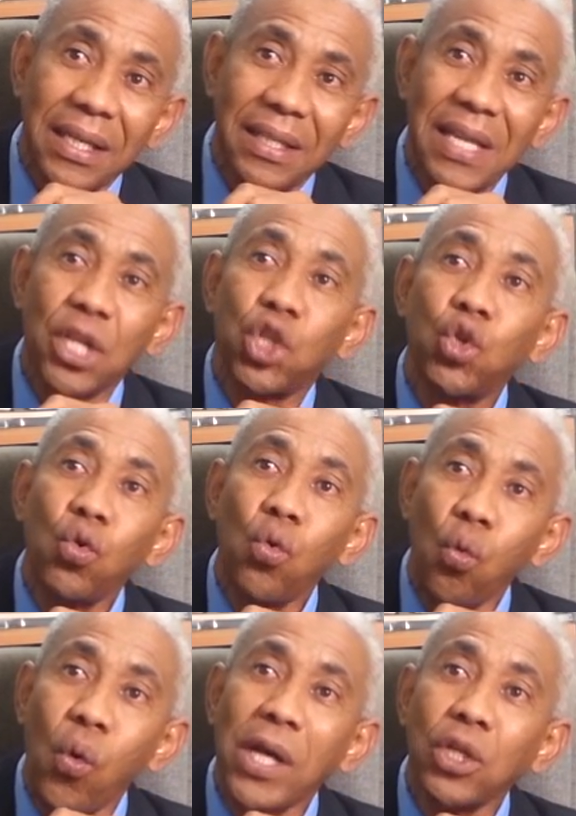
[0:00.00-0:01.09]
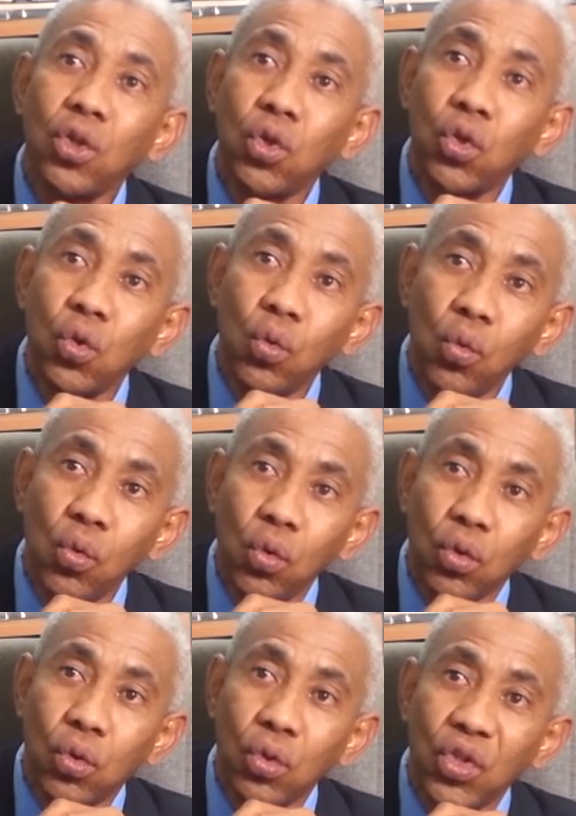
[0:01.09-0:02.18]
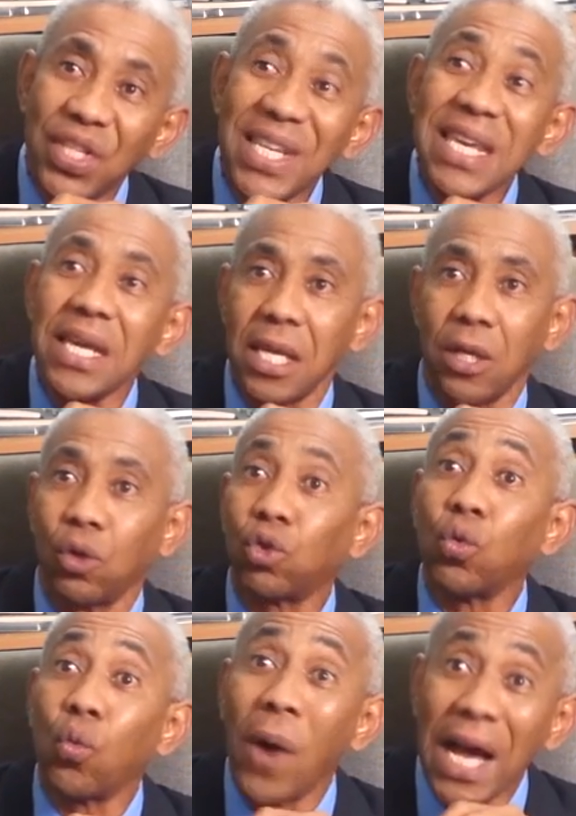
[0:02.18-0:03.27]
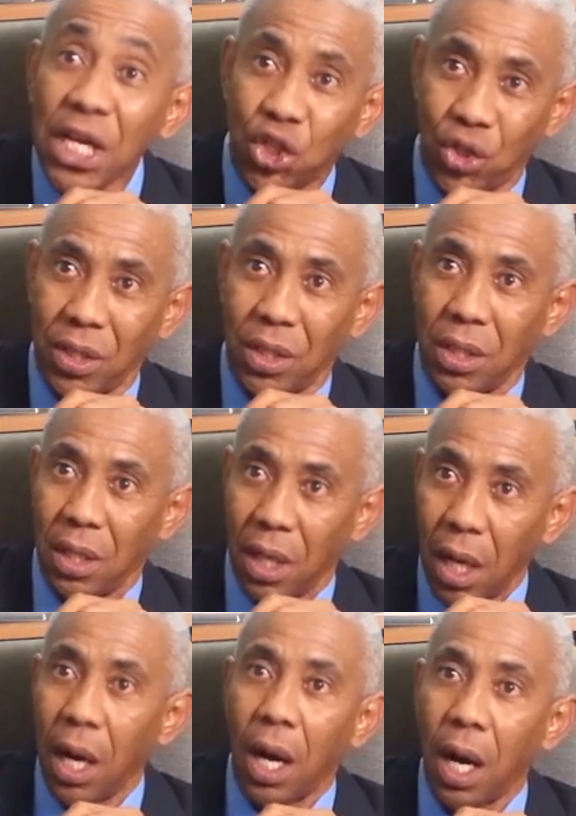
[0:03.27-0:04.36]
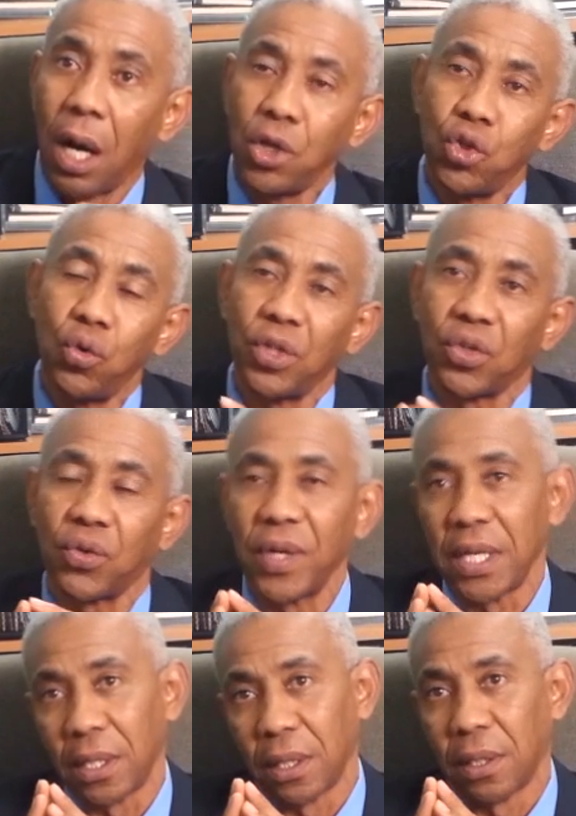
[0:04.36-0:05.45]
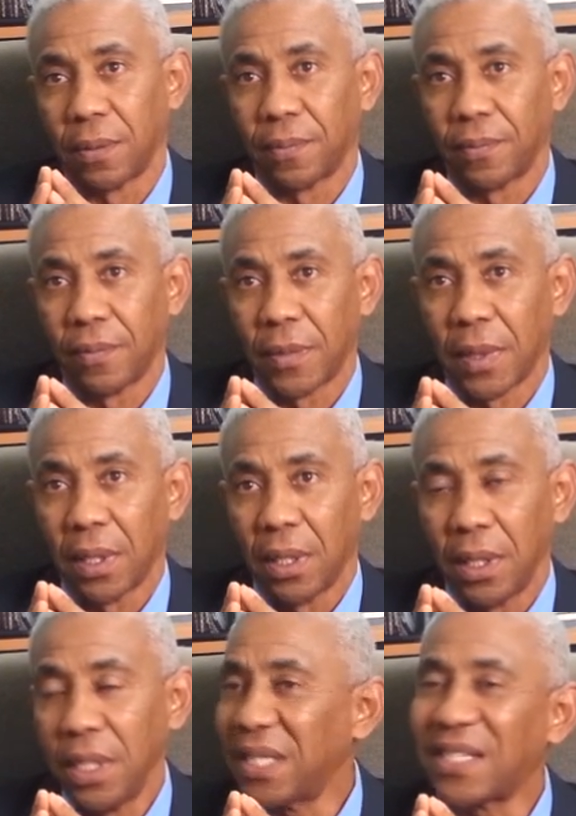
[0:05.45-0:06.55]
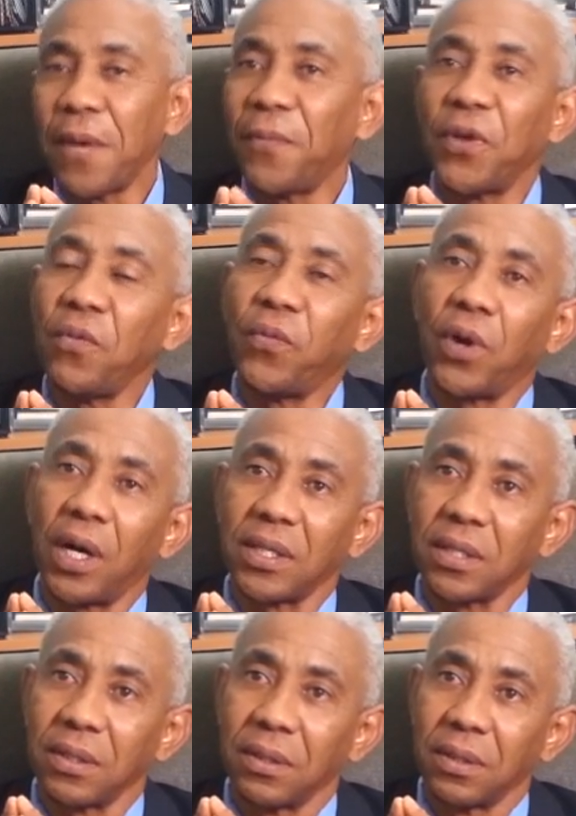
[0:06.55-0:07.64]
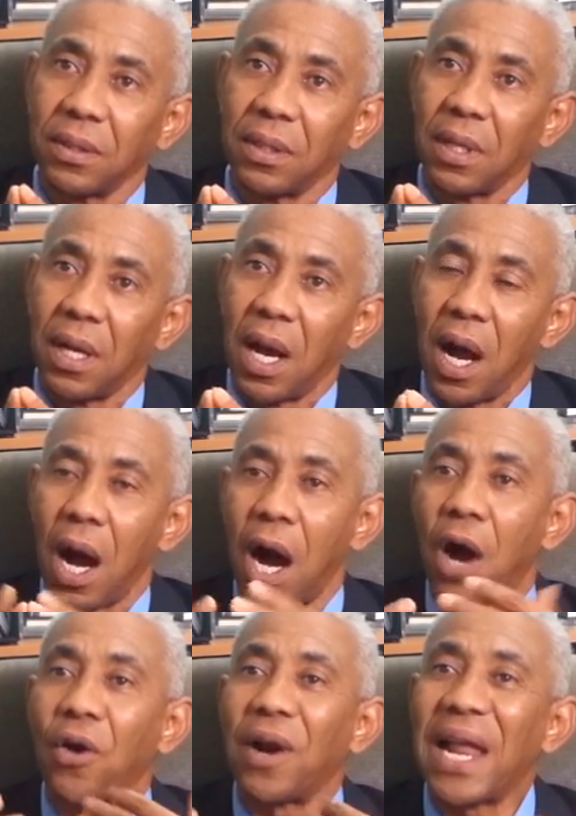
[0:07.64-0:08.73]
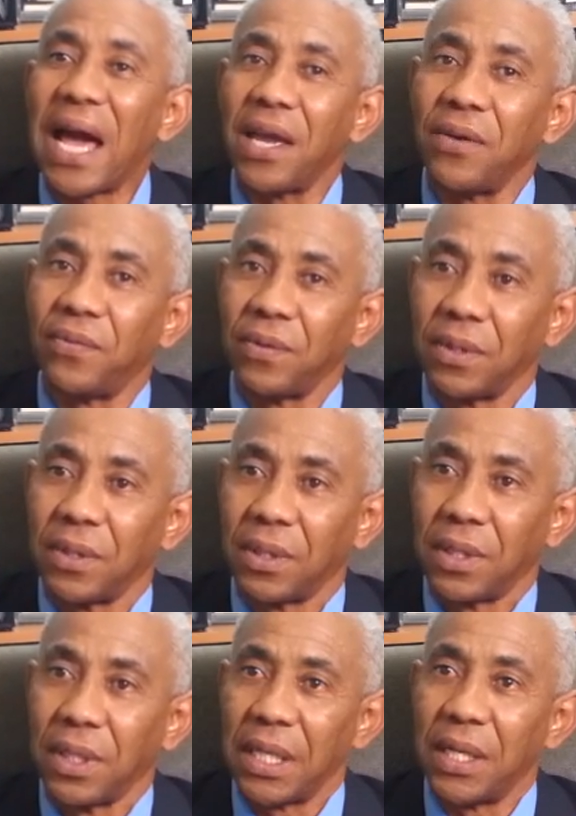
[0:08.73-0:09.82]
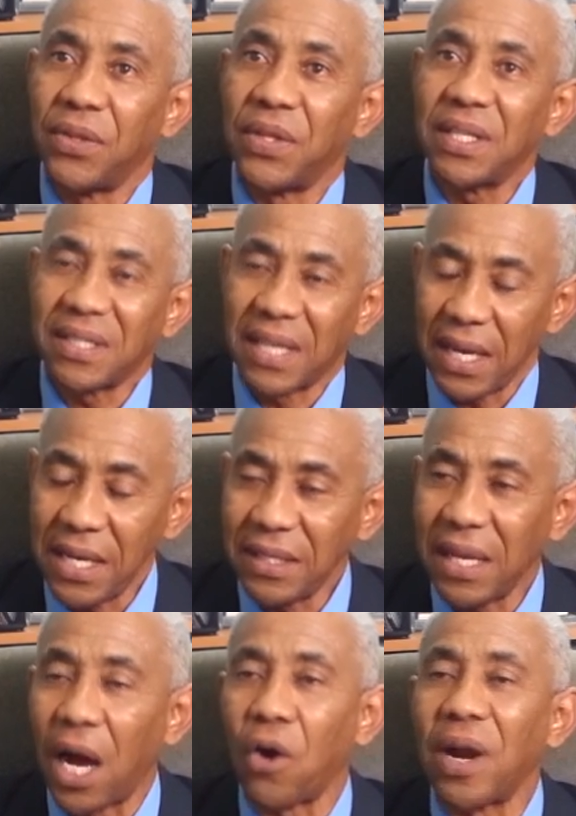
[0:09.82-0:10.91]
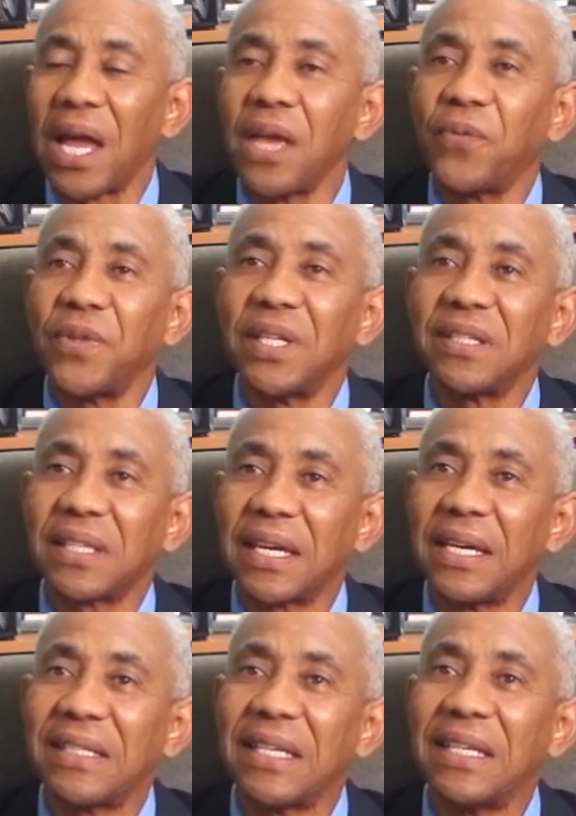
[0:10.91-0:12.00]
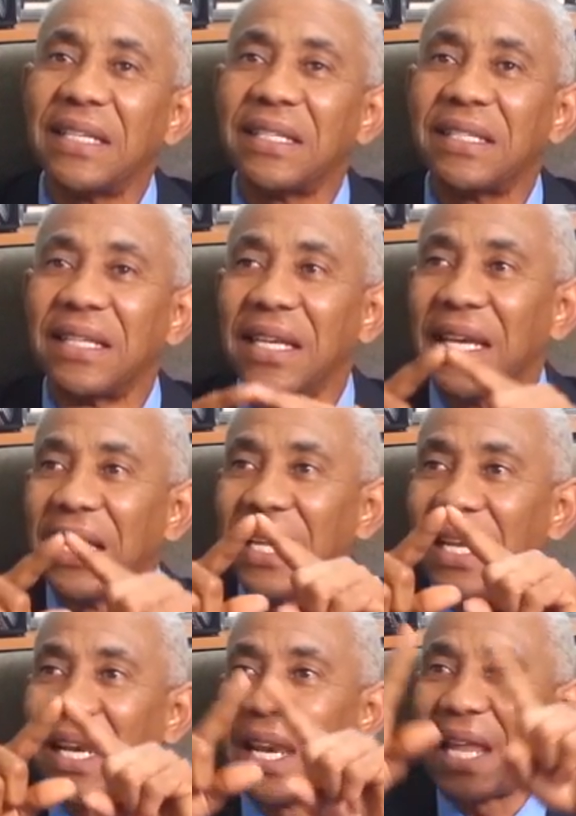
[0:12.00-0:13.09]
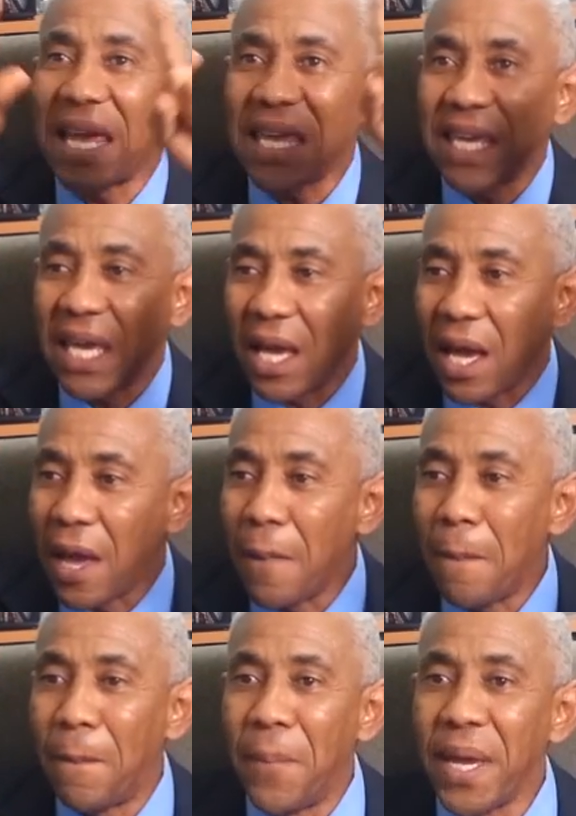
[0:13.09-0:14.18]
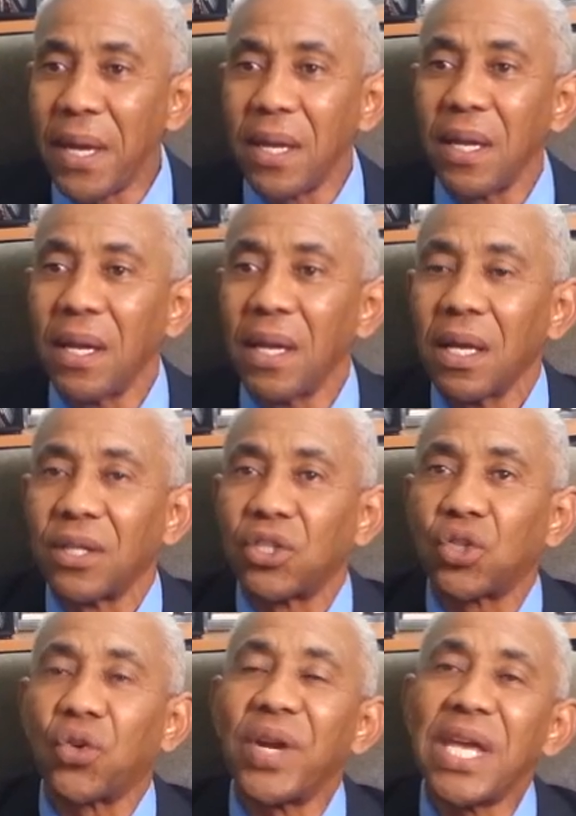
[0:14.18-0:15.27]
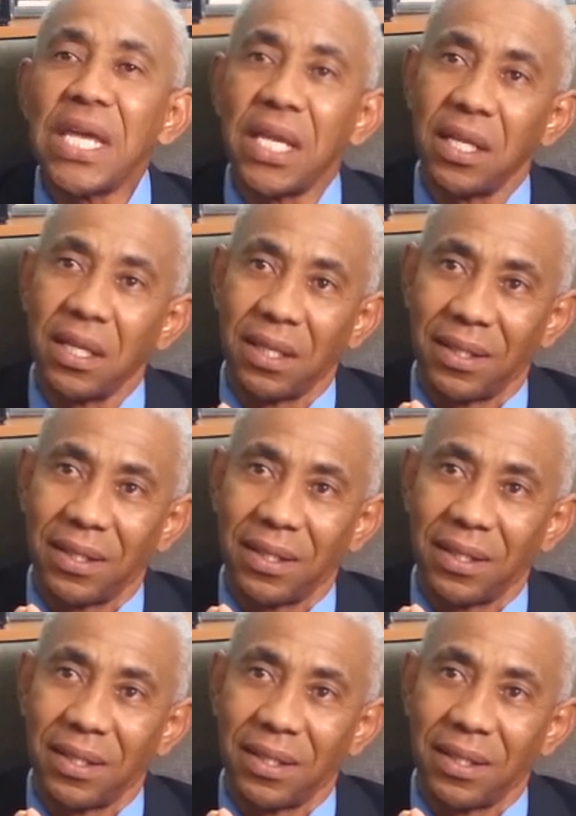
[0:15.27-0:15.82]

that you want to see or to watch on your screen. It's the same thing for us. Our life in this case is like a big screen.